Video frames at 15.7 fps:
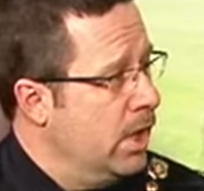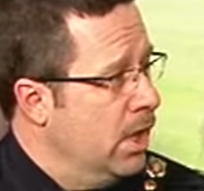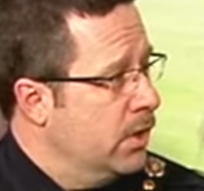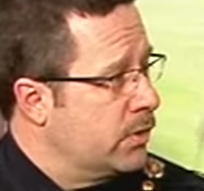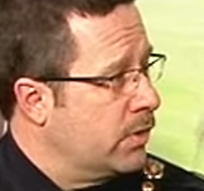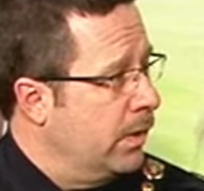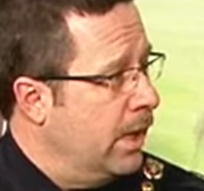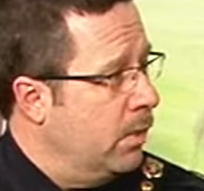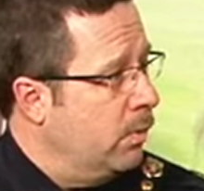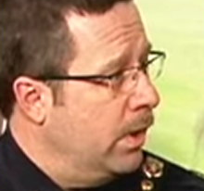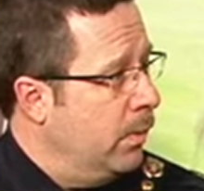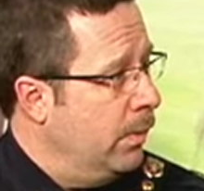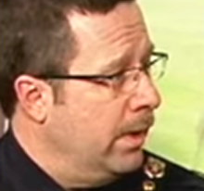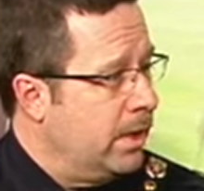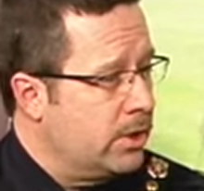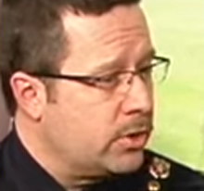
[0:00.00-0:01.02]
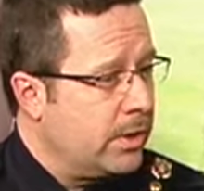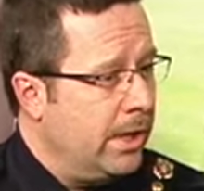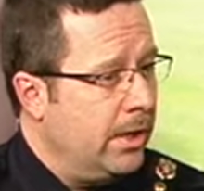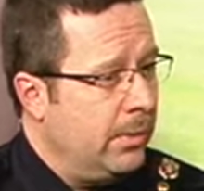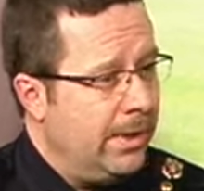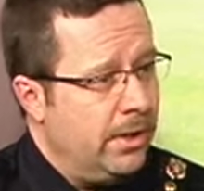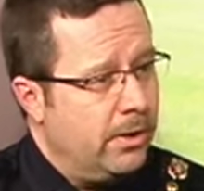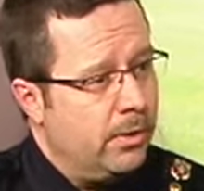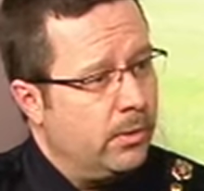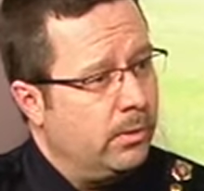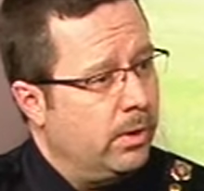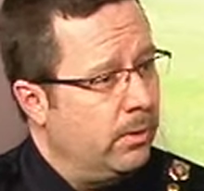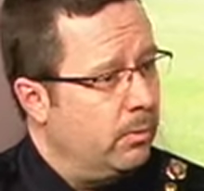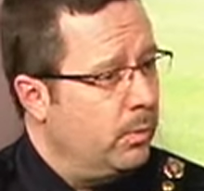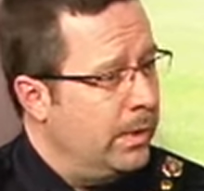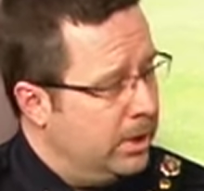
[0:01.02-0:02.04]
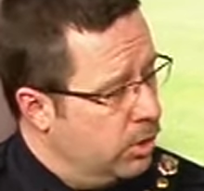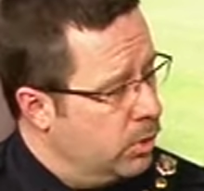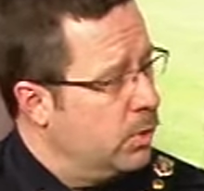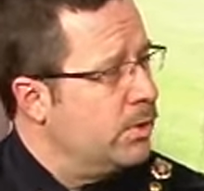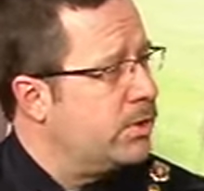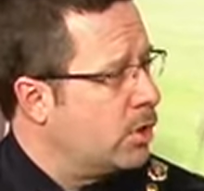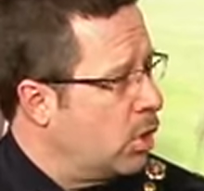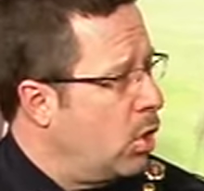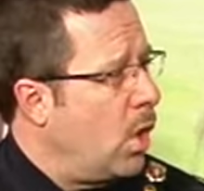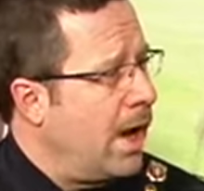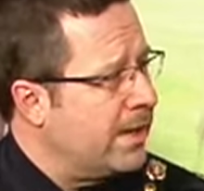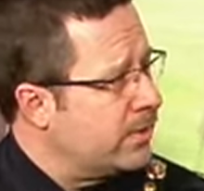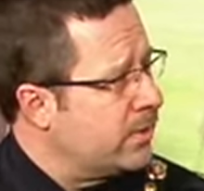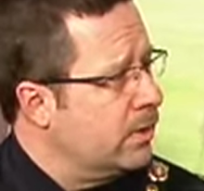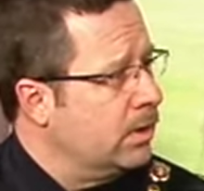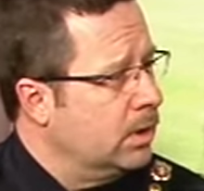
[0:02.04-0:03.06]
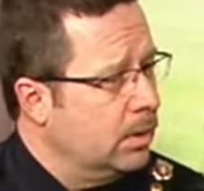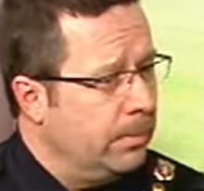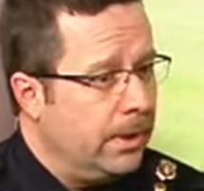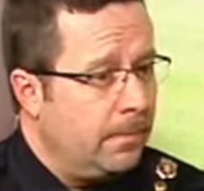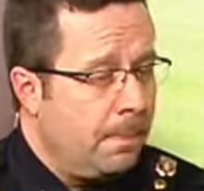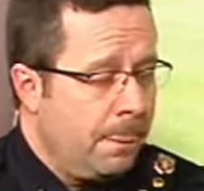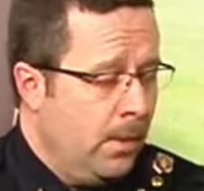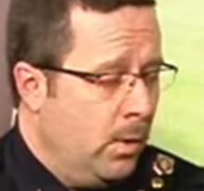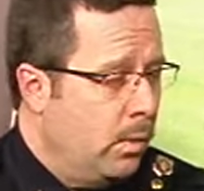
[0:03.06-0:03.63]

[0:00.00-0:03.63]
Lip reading: so that way we can try to either reduce the cost a little bit,